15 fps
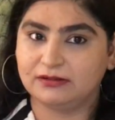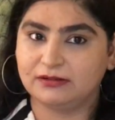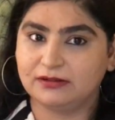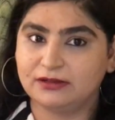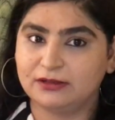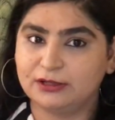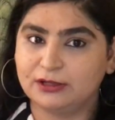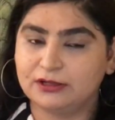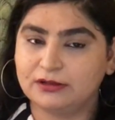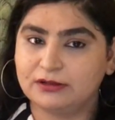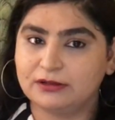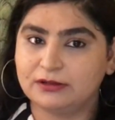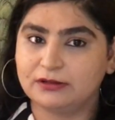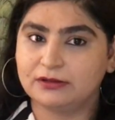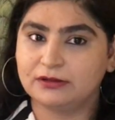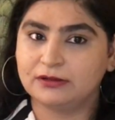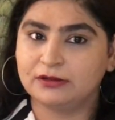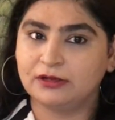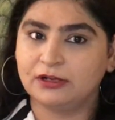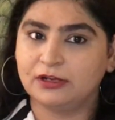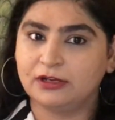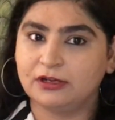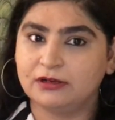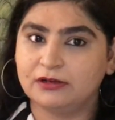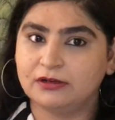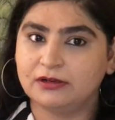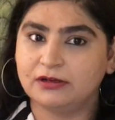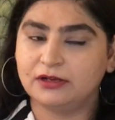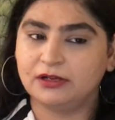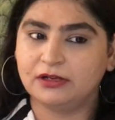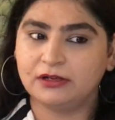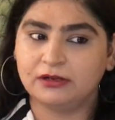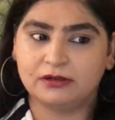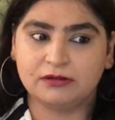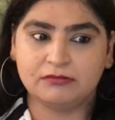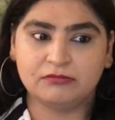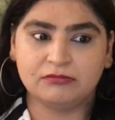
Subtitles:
(silence)